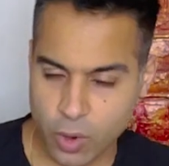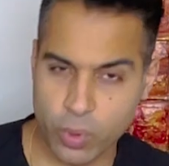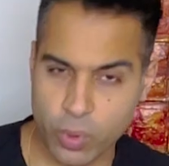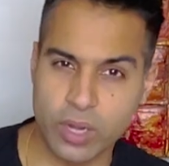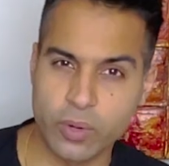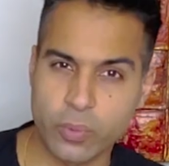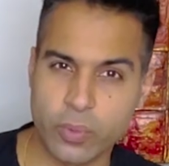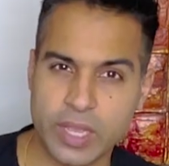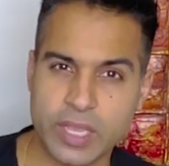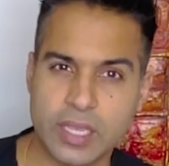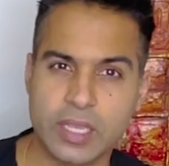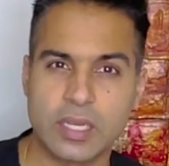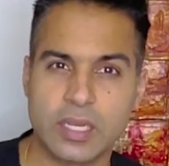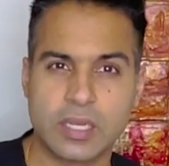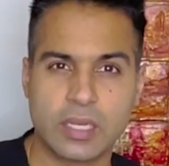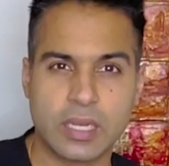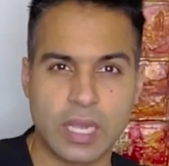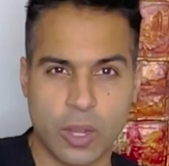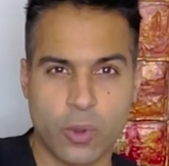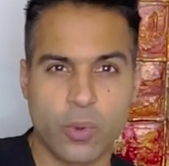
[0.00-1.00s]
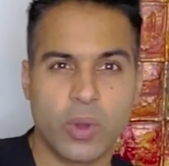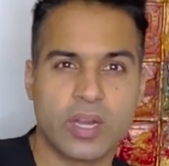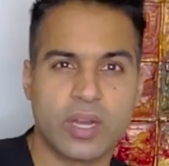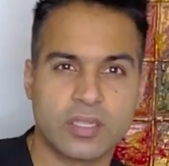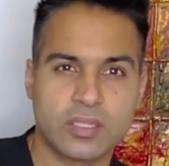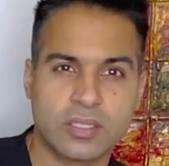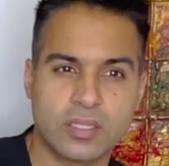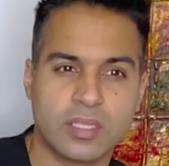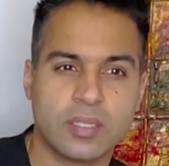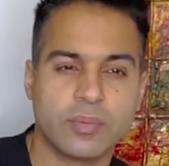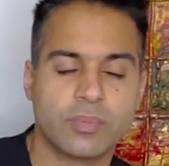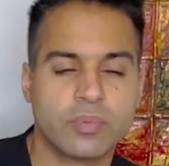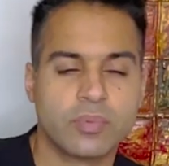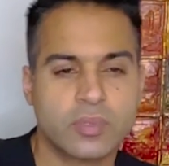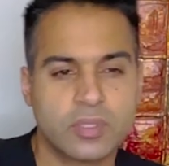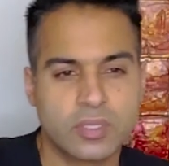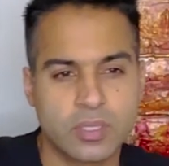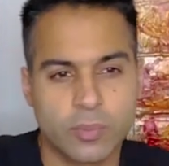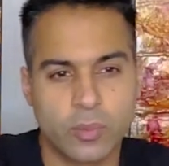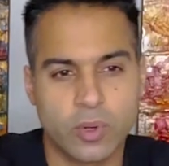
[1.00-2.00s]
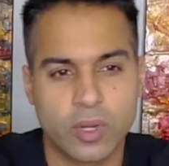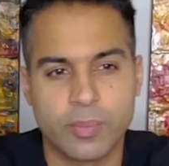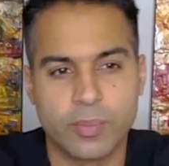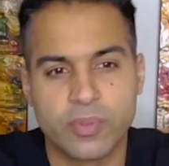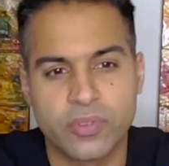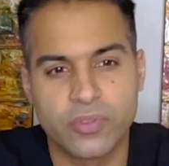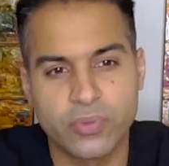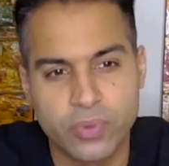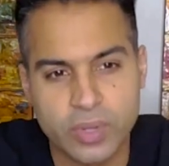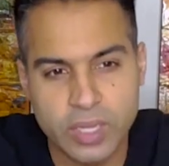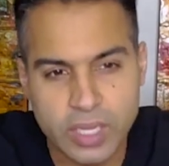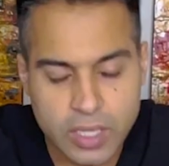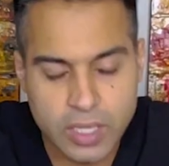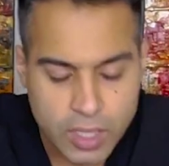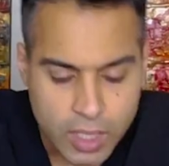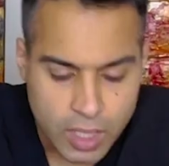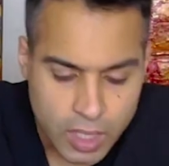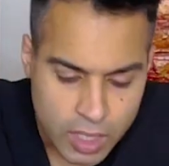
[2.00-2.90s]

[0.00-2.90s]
quite awake, not quite asleep, somewhere in between.